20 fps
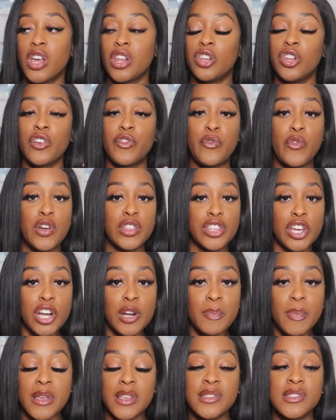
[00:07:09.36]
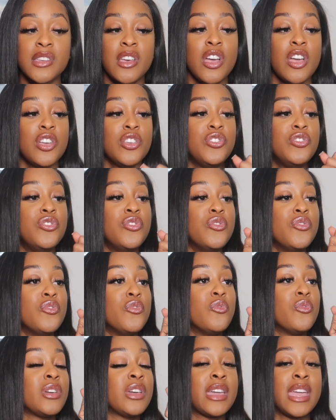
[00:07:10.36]
look for a therapist,
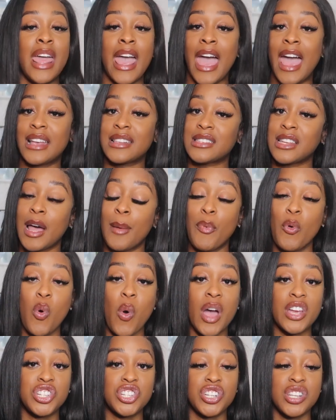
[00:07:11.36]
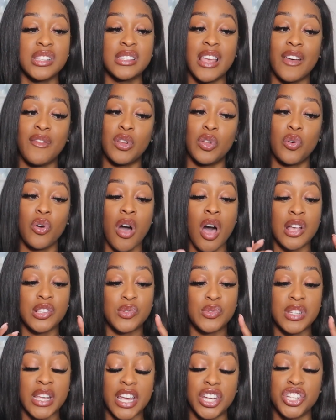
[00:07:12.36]
you get asked a couple questions, have a little
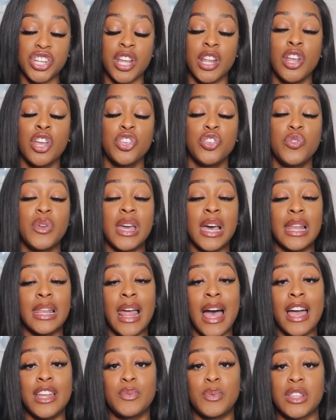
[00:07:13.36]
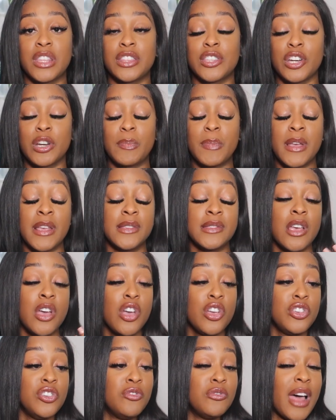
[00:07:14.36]
consultation, you get aligned with a therapist.
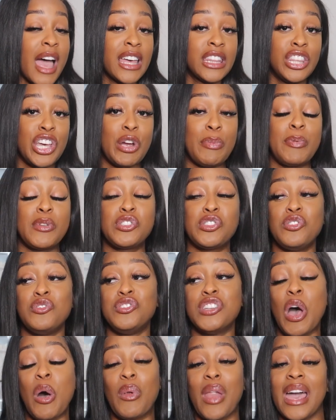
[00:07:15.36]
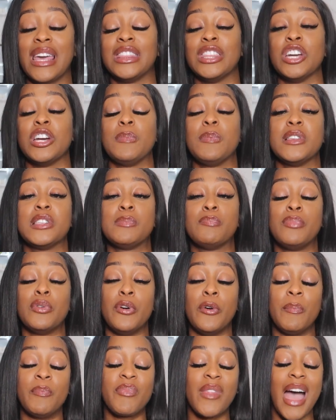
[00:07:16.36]
You like therapists or you don't like therapists,
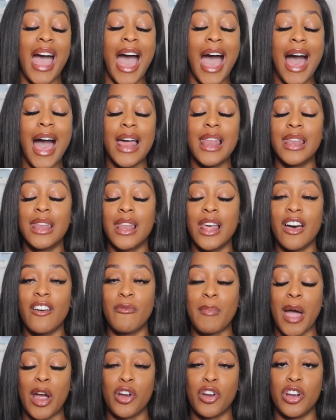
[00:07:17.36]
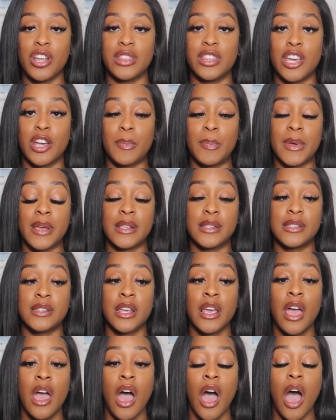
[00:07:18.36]
boom. I love my current therapist.
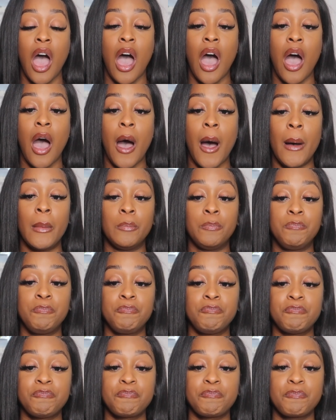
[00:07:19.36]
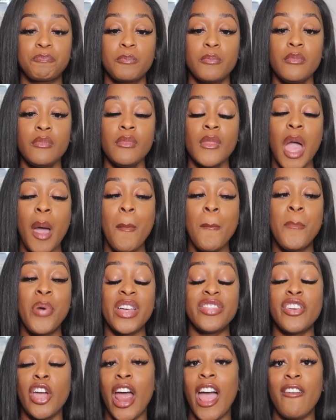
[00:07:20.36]
Um,
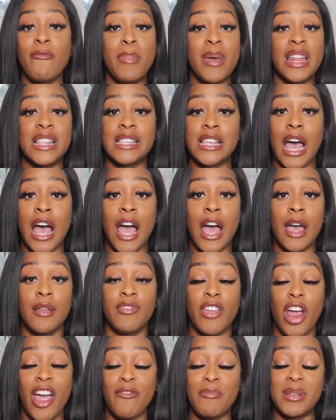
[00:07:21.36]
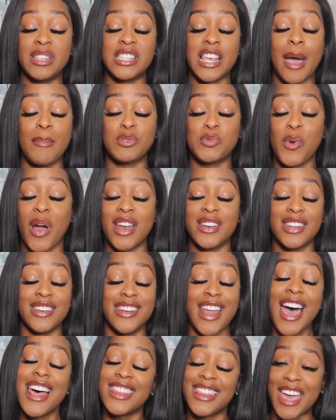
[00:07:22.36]
but there have been a time, there have been times where I did
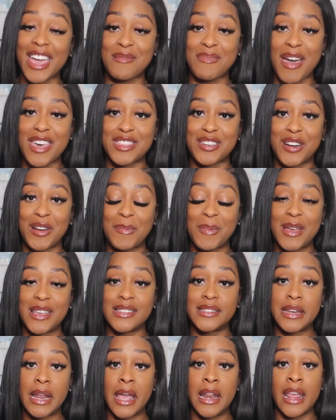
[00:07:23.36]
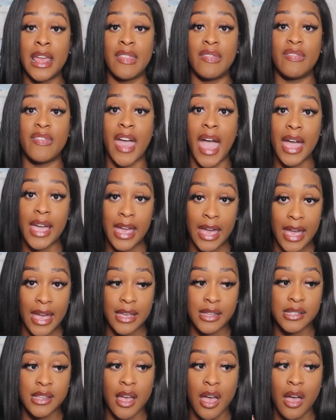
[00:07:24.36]
not like my therapist. And in that
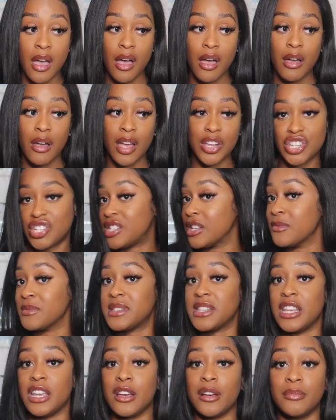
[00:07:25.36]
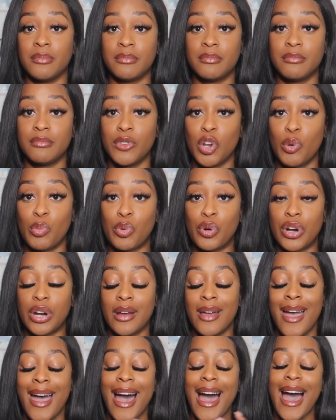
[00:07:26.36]
case, I just don't see him no
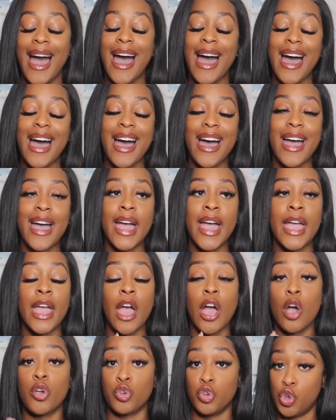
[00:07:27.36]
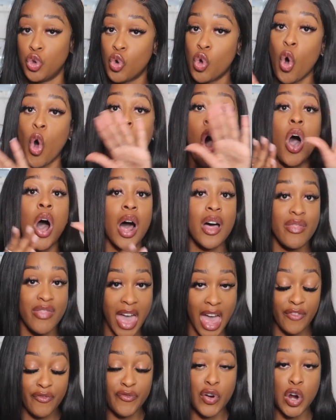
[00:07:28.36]
more. Hi, you call
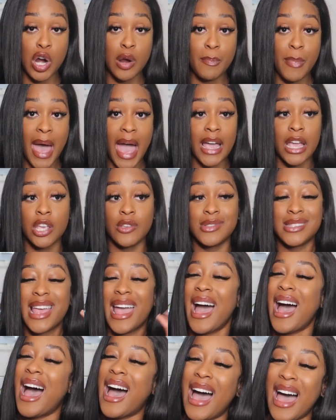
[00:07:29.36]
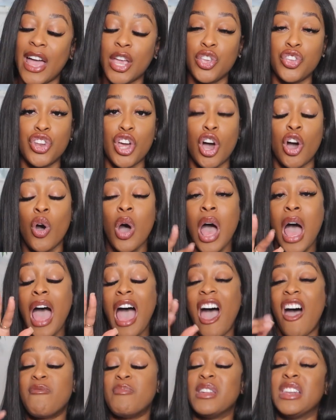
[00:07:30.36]
that firm back and you say, hi, you know,
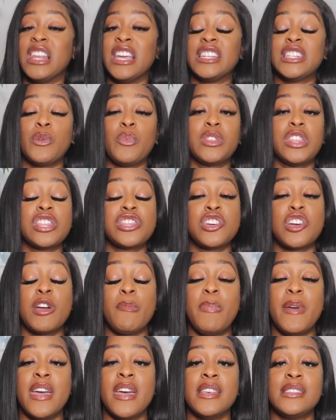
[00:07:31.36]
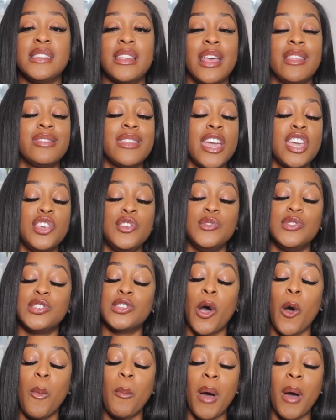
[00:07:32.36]
I've been linked up with a therapist and thank you so